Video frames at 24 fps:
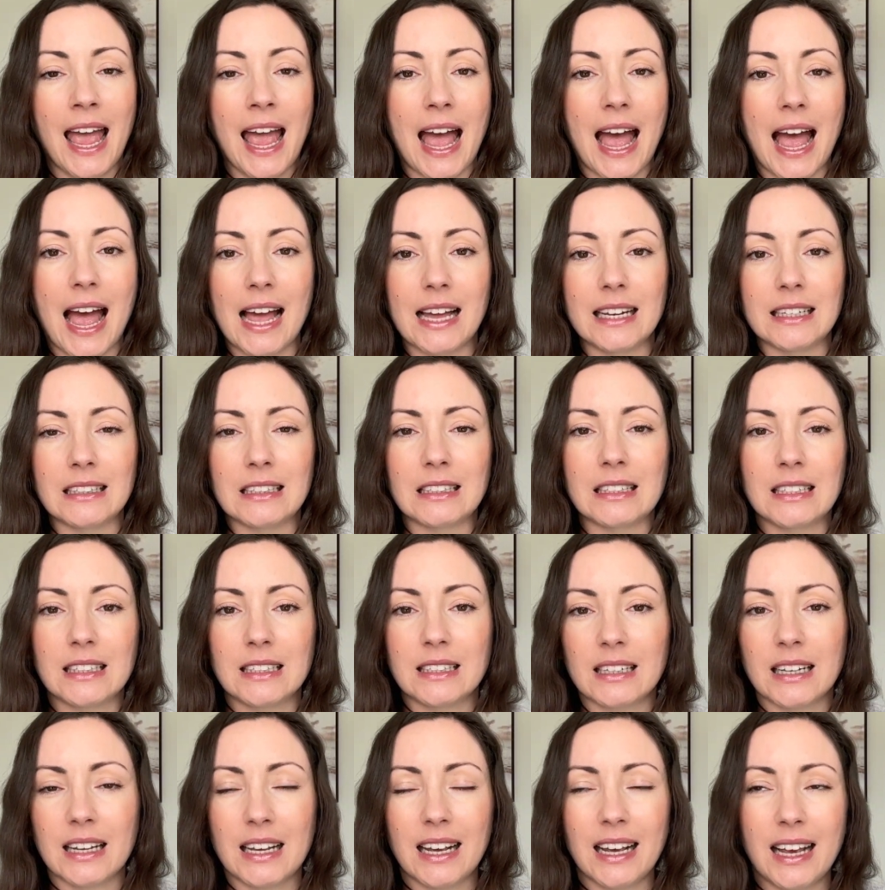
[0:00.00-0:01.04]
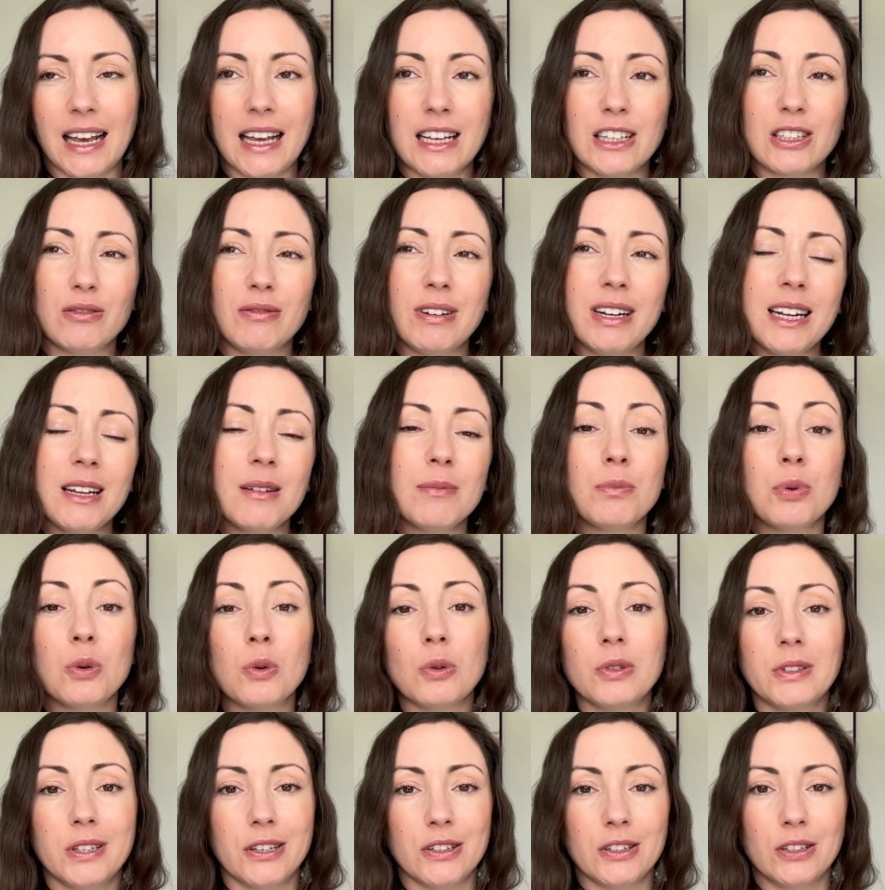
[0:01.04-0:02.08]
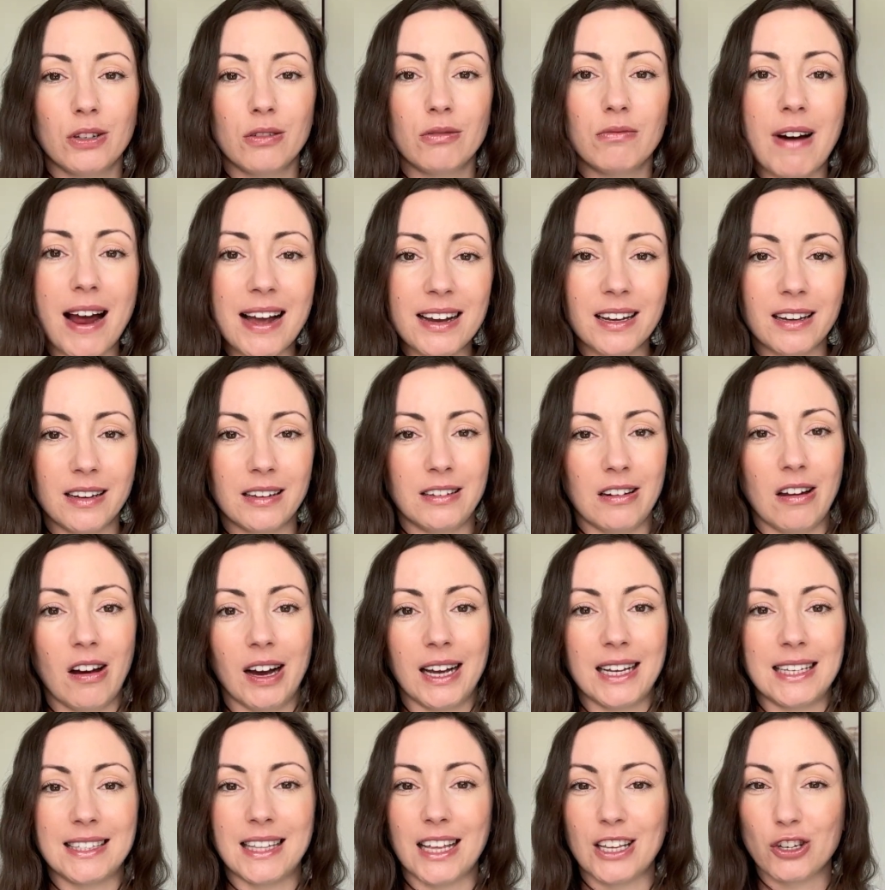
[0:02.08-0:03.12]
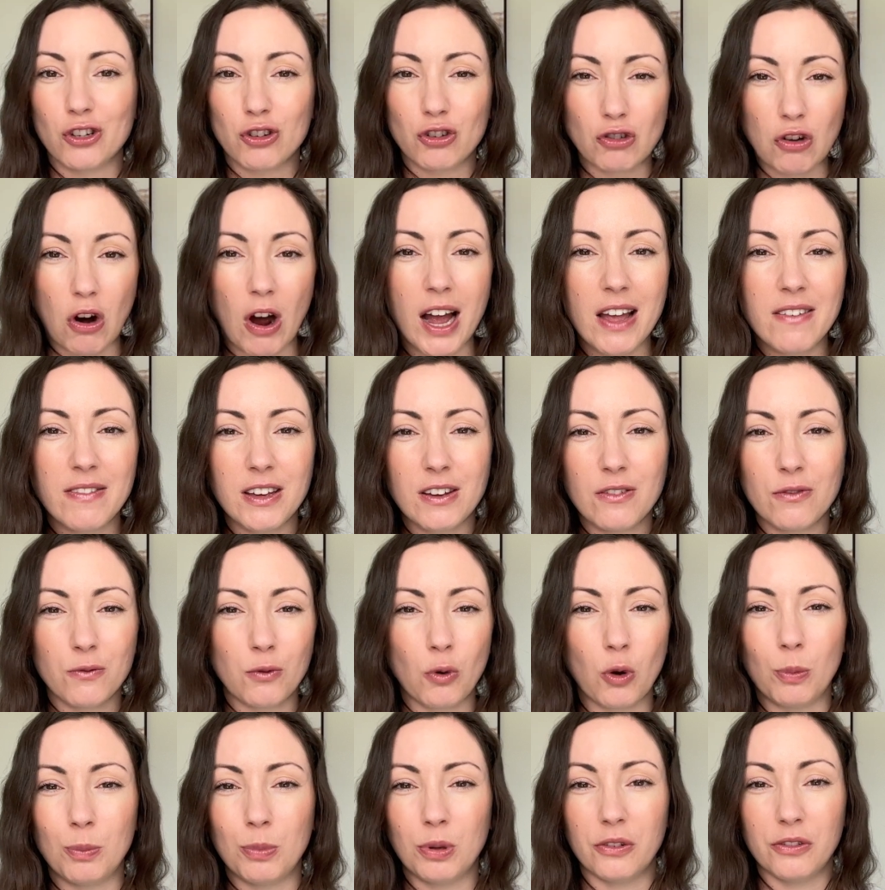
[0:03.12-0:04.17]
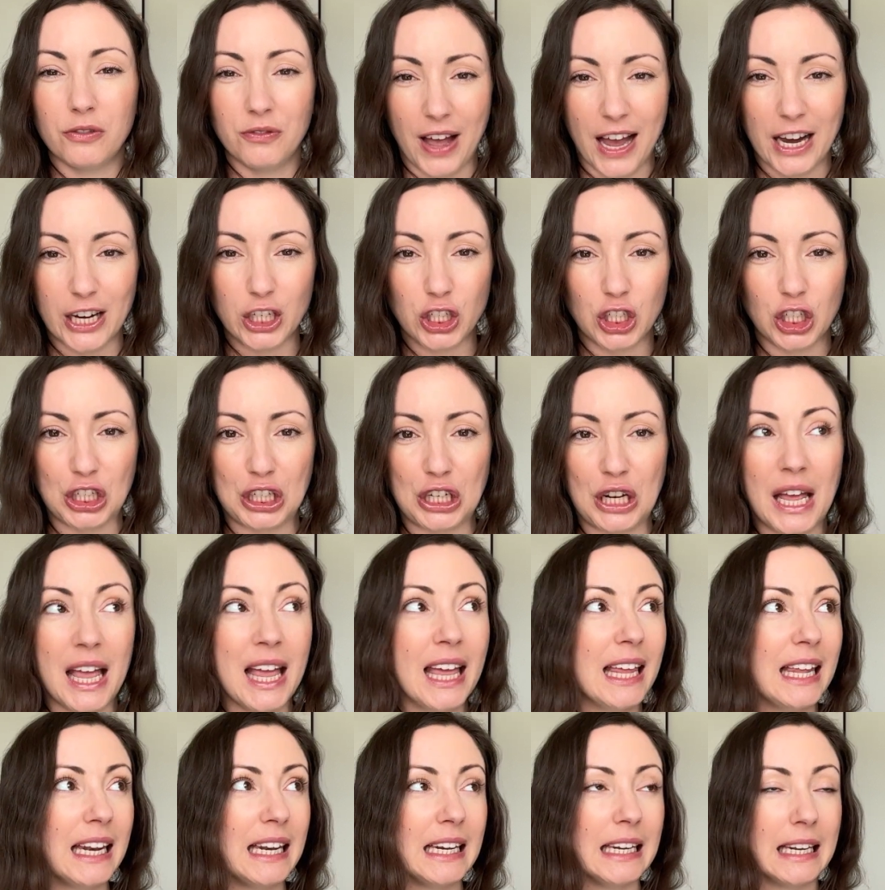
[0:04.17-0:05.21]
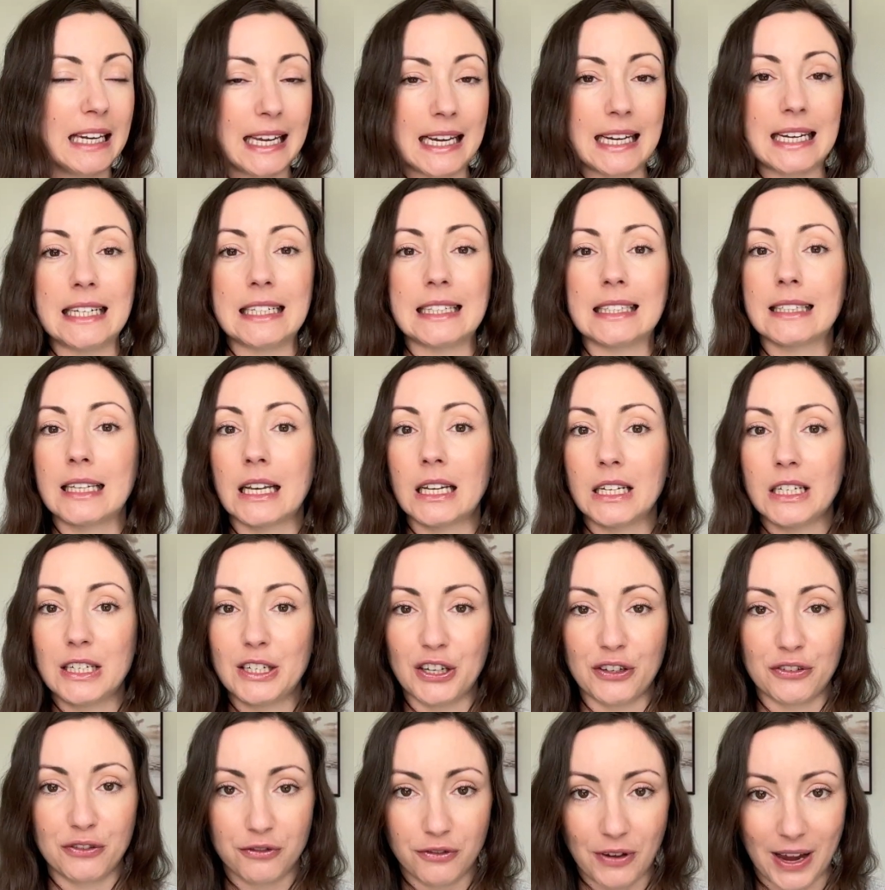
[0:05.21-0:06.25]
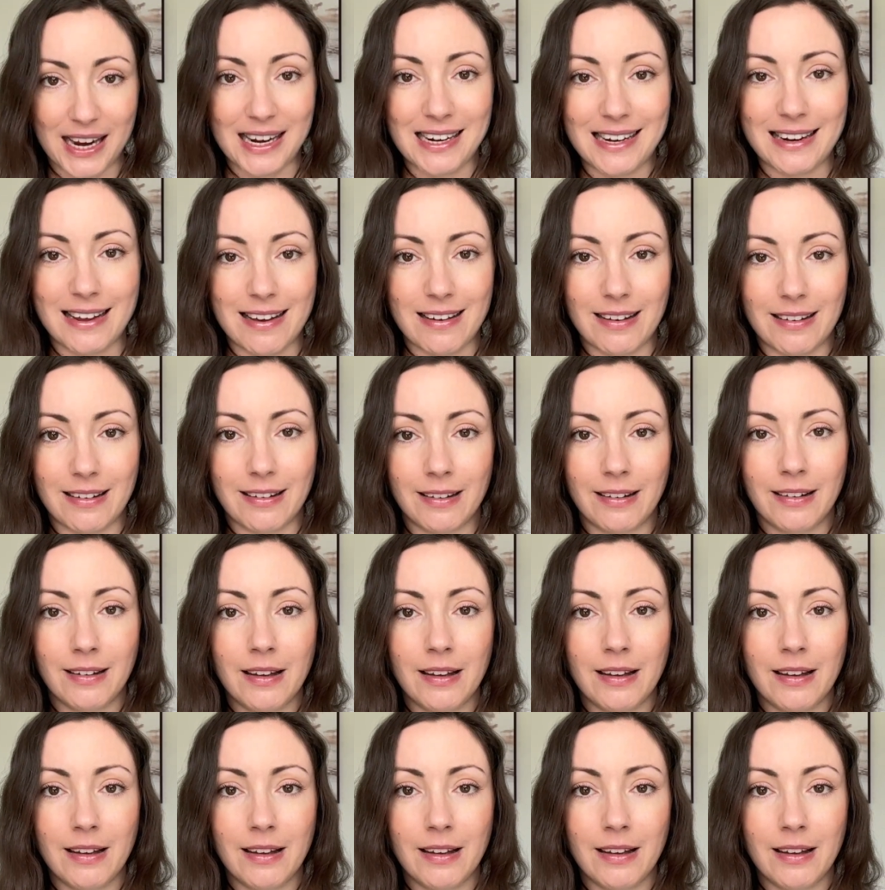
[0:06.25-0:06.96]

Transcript: And it's really important to recognize that striving for perfection leads to failure.